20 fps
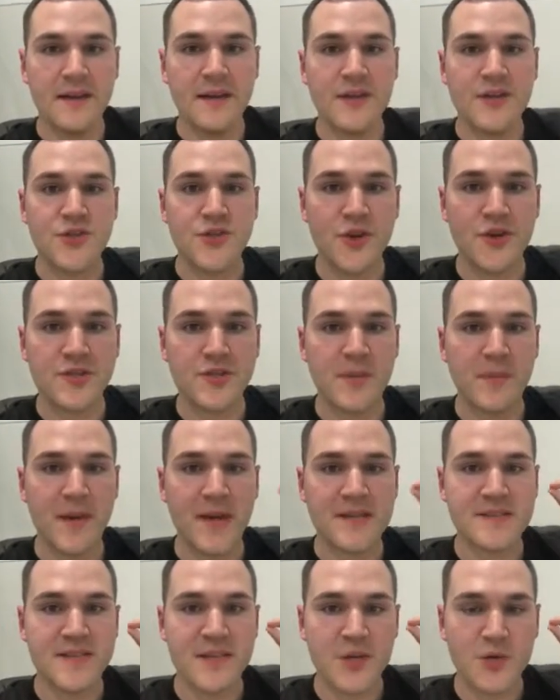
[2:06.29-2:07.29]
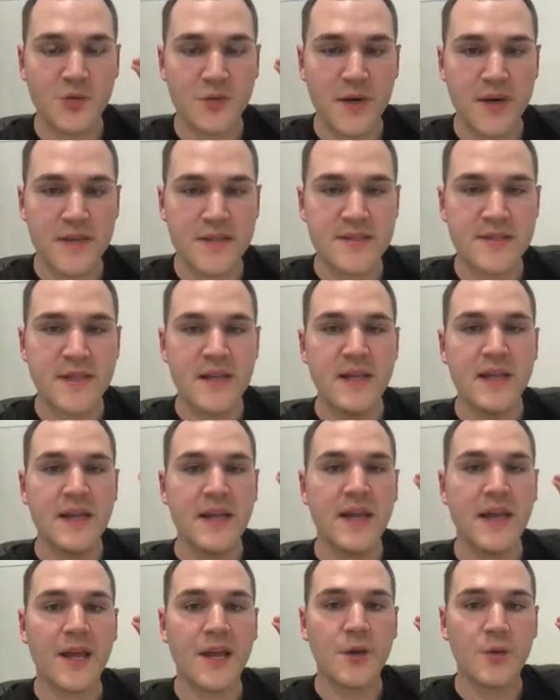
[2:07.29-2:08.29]
it shows up as a credit
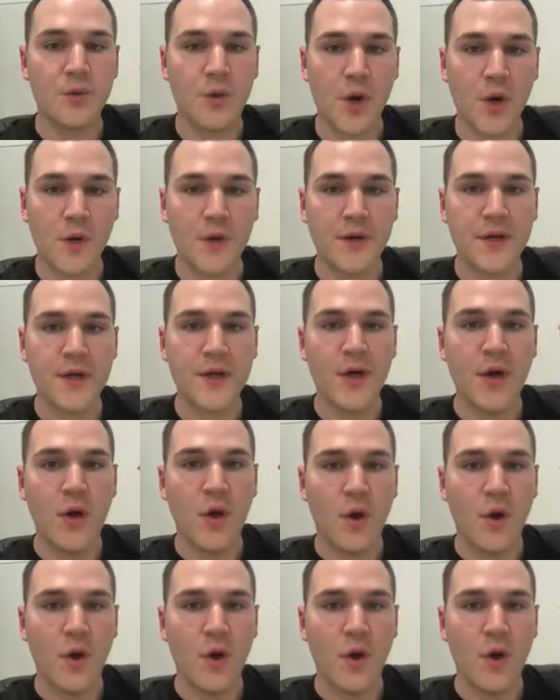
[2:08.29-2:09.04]
inquiry